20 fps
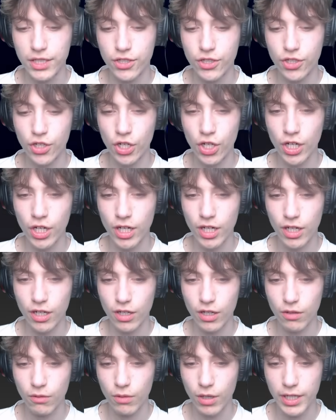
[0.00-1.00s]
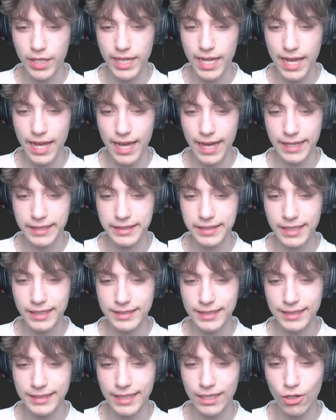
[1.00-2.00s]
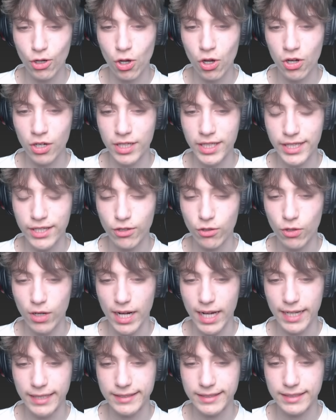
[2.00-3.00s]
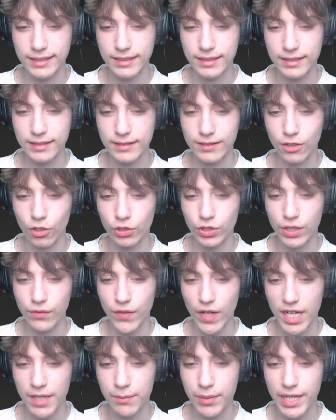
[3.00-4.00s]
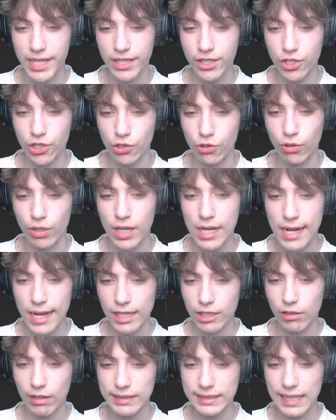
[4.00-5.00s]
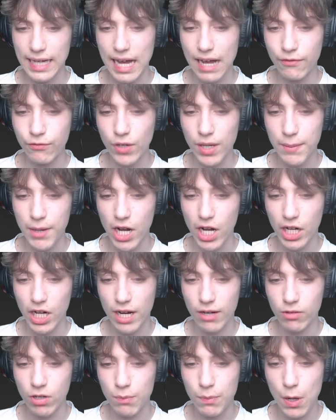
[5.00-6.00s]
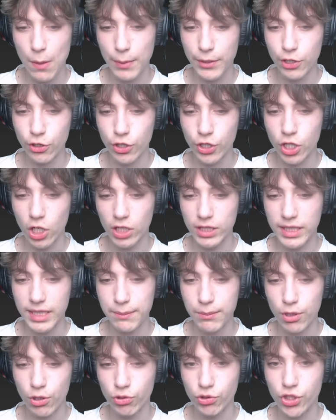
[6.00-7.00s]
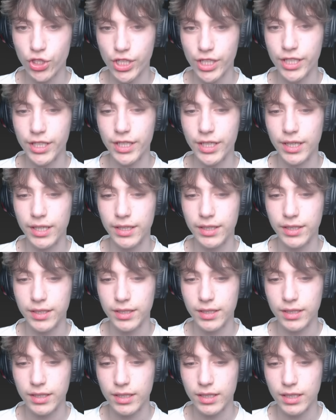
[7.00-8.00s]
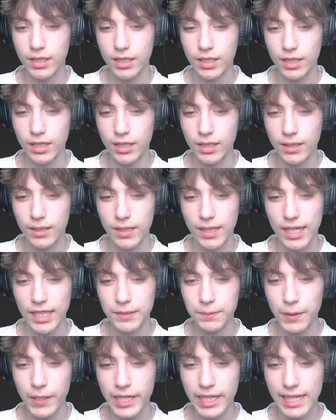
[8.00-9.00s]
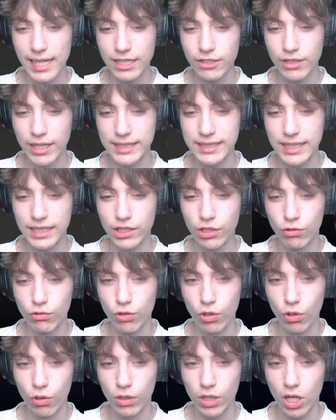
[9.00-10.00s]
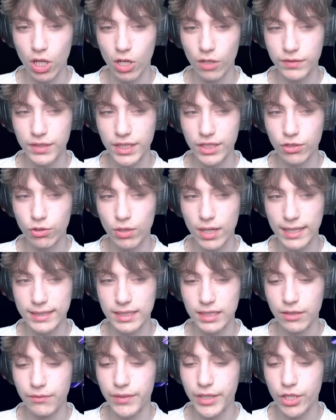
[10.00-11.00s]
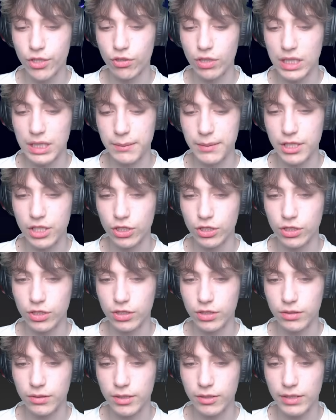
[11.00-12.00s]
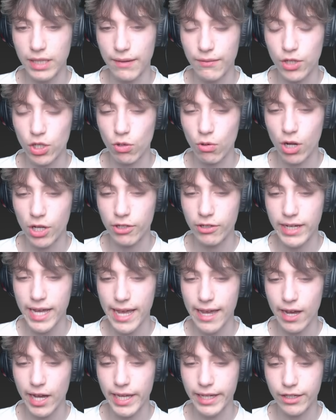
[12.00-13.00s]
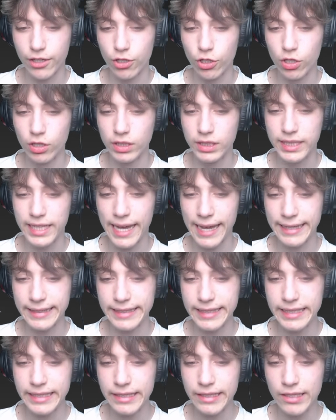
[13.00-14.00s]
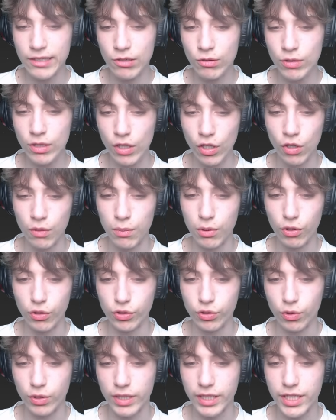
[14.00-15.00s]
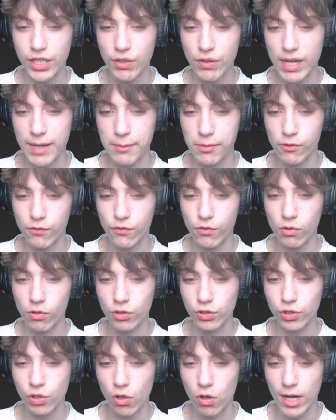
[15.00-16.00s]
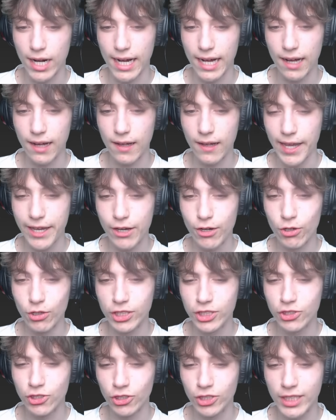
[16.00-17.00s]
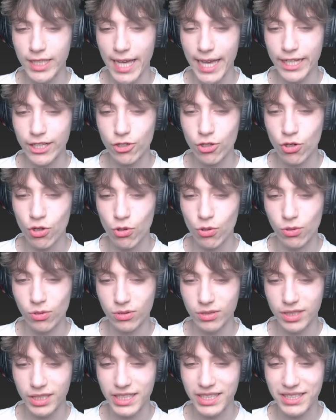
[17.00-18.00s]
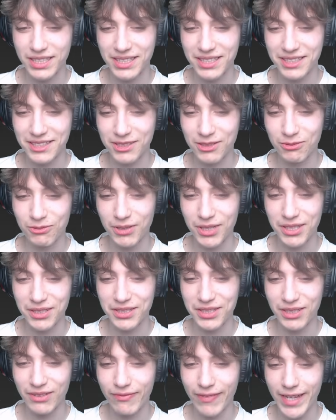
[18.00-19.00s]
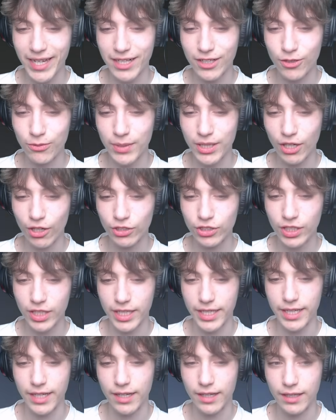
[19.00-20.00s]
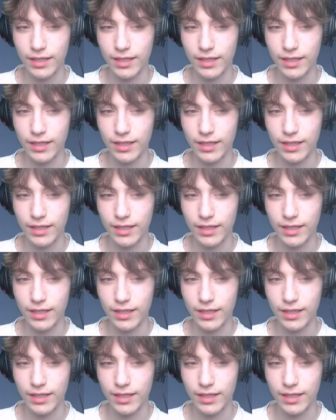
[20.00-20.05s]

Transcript: sure what you get. And this is an ugly aura. It's Undefined Breakthrough. So at the halfway mark, I will pop another Godly Potion. Pretty interesting to roll all of these auras individually because you never know what you'll get. I could get the new Globals or the new April Fool's aura. I could just get trolled with the fake Luminosity.